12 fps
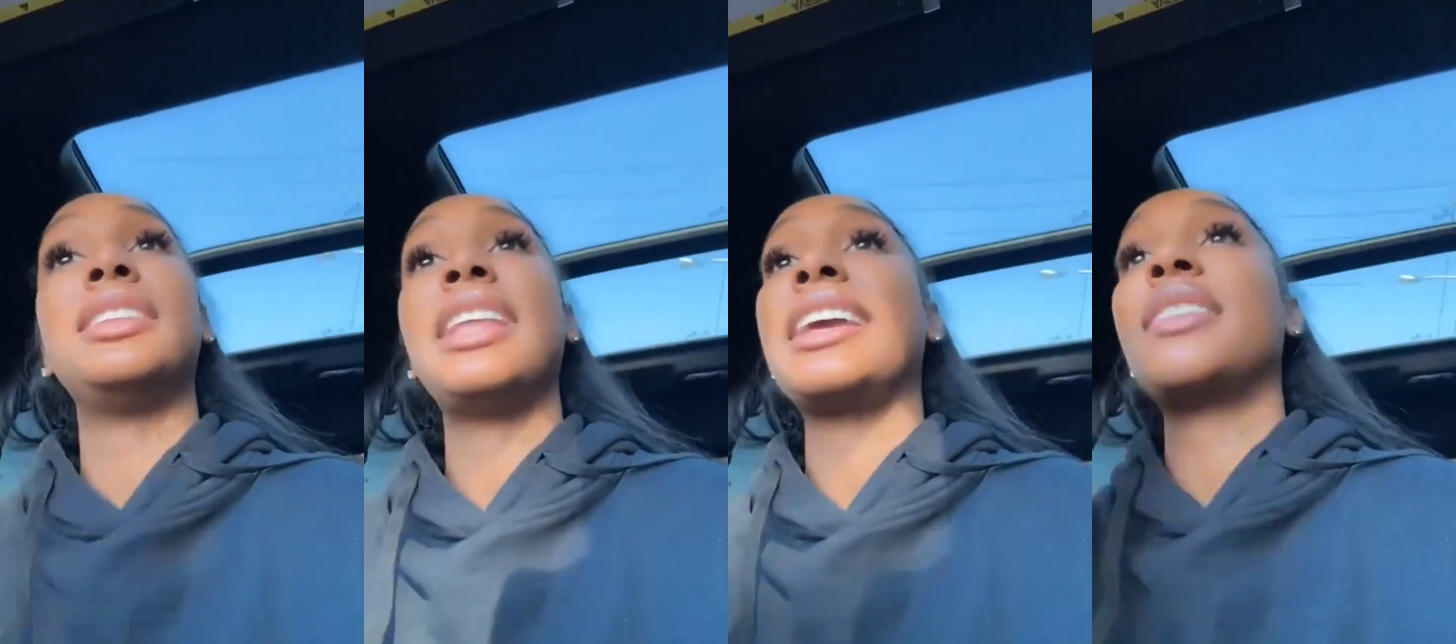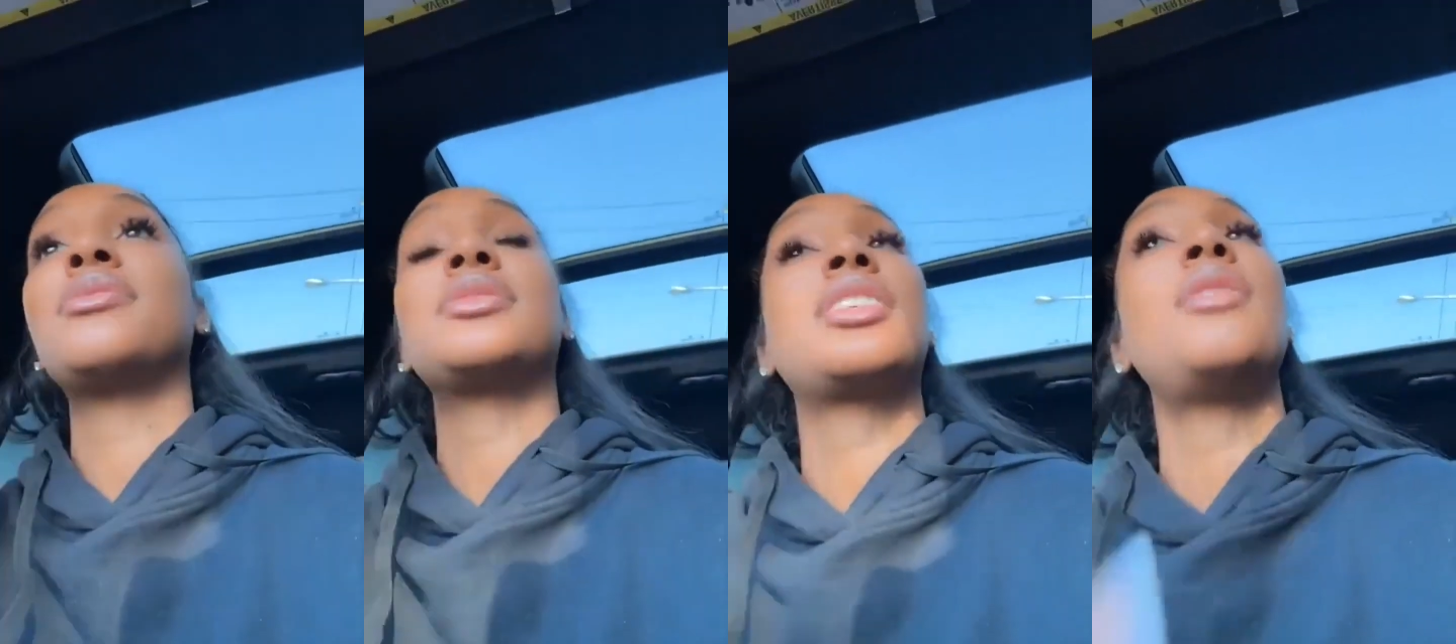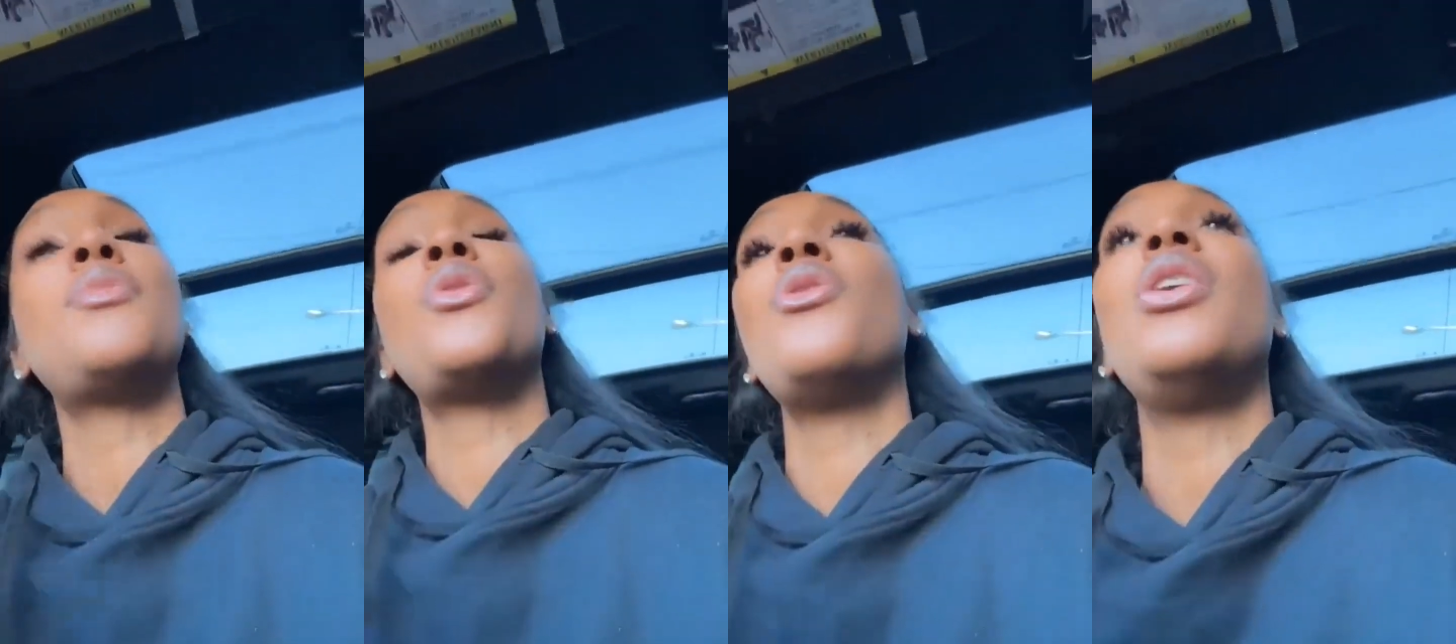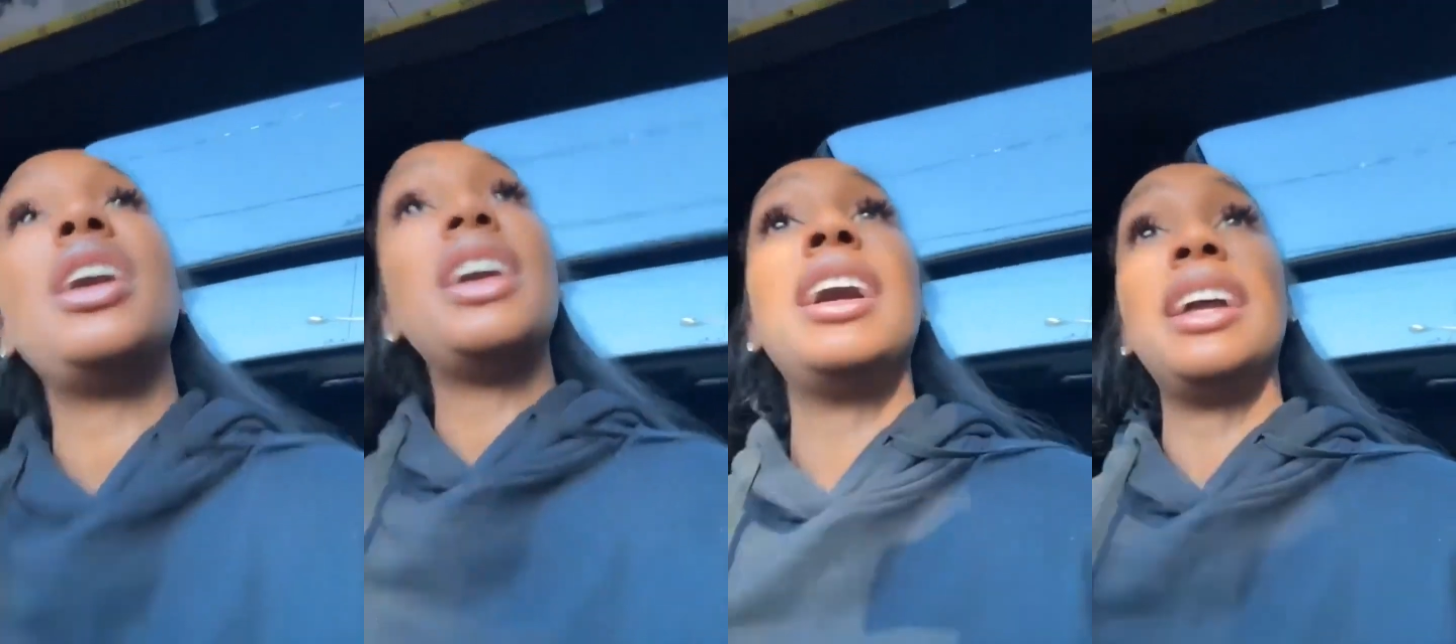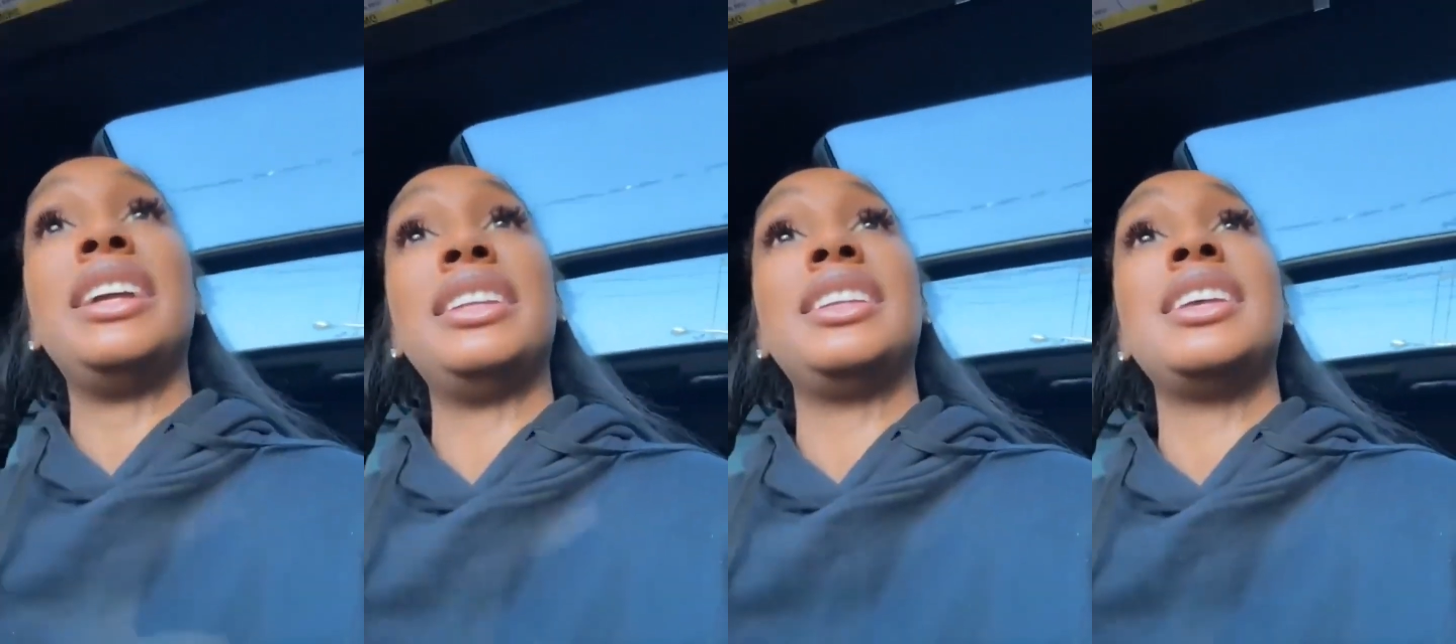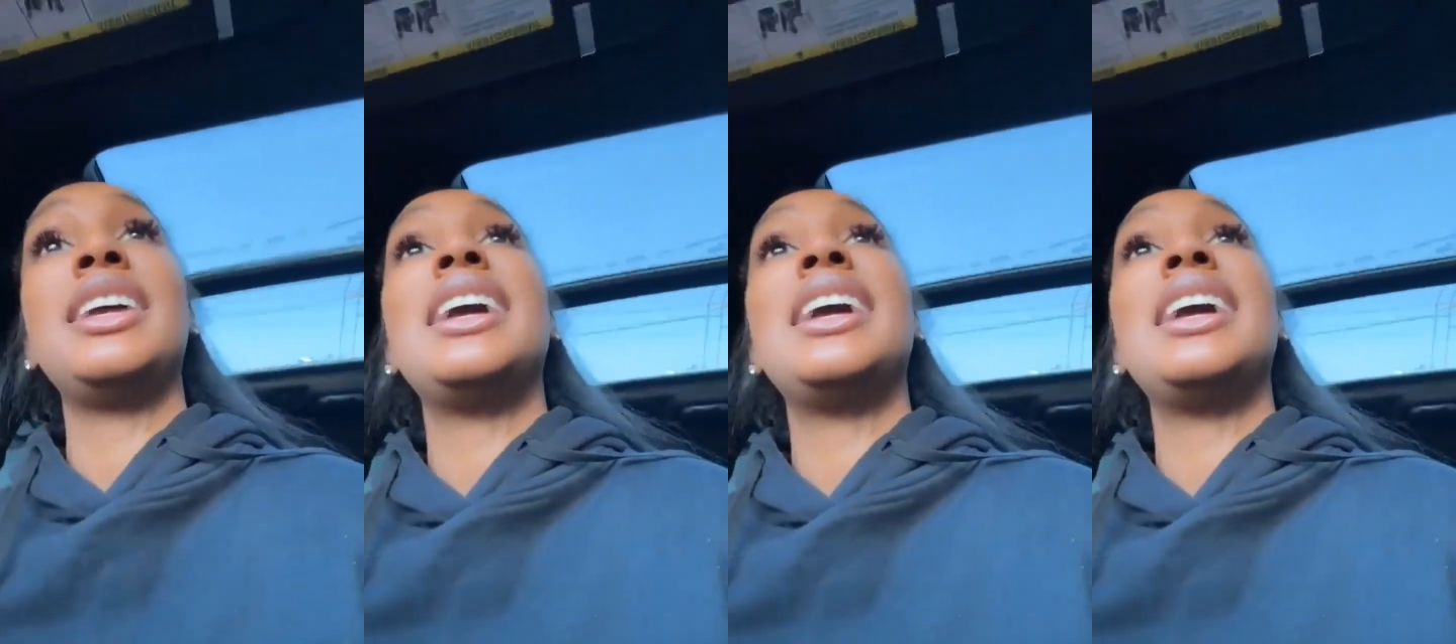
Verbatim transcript: Like, come on.